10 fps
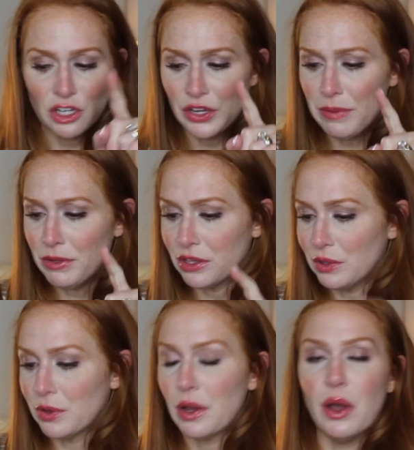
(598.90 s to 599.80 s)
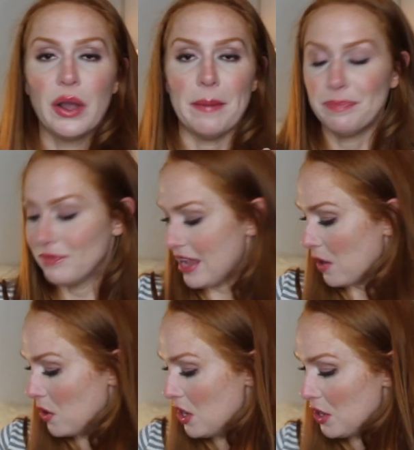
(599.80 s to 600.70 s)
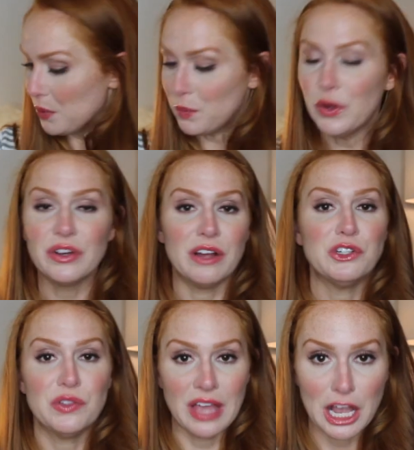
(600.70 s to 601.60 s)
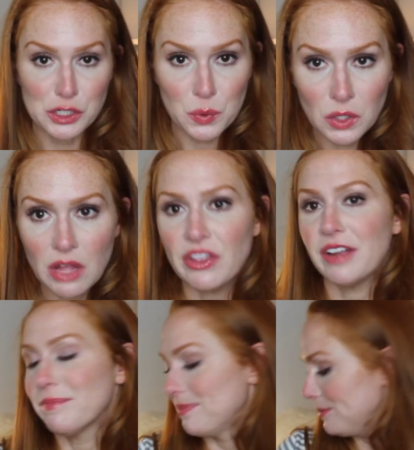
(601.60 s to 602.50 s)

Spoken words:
I'll keep you in the loop. Okay, now we're down to the actual clothing.